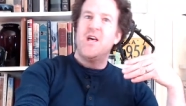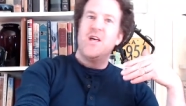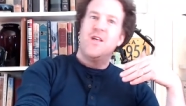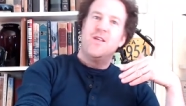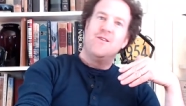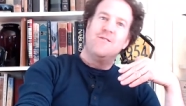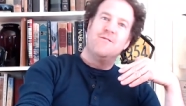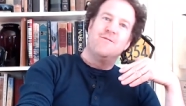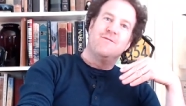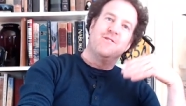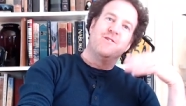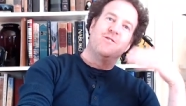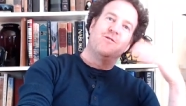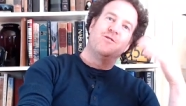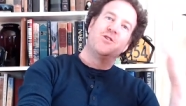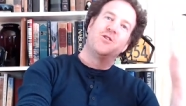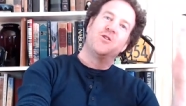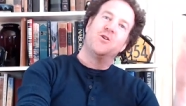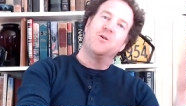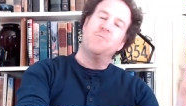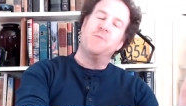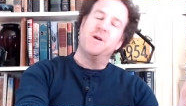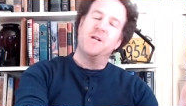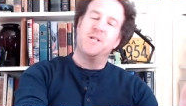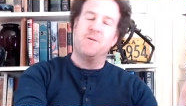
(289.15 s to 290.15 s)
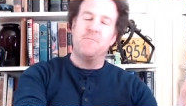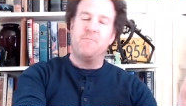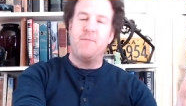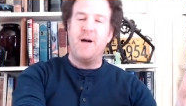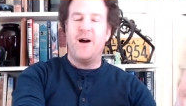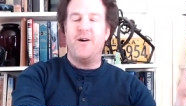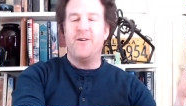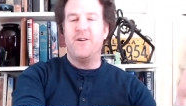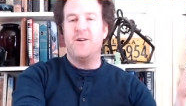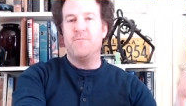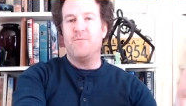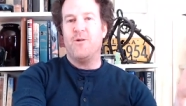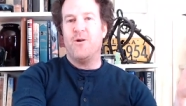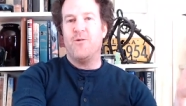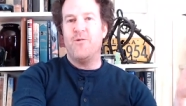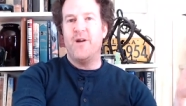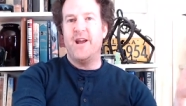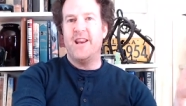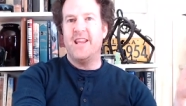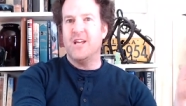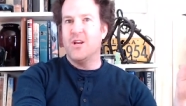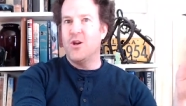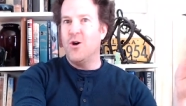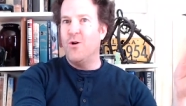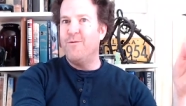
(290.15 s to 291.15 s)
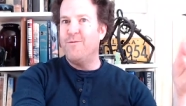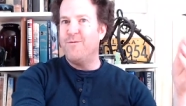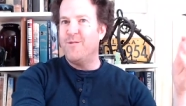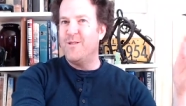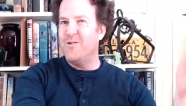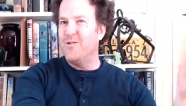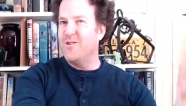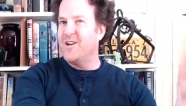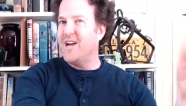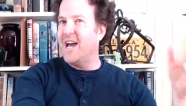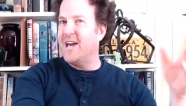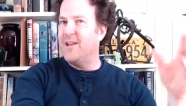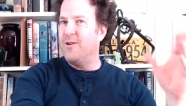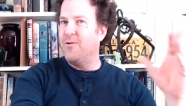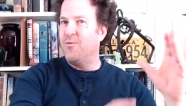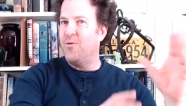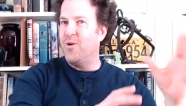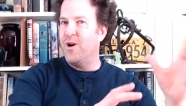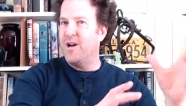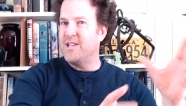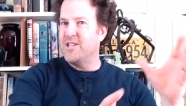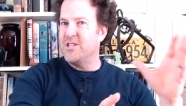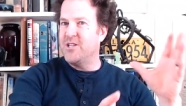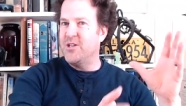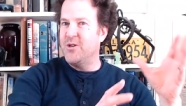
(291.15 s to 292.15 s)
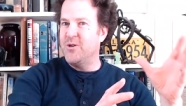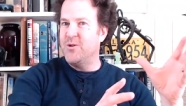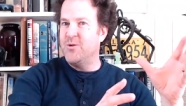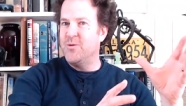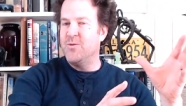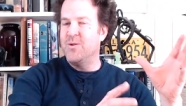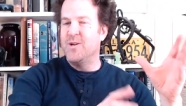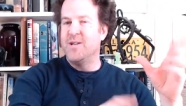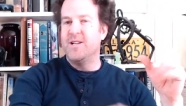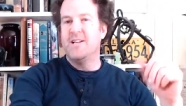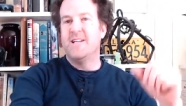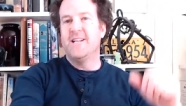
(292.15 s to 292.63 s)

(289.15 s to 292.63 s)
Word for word: you've learned so much about him already, and hopefully you kind of want to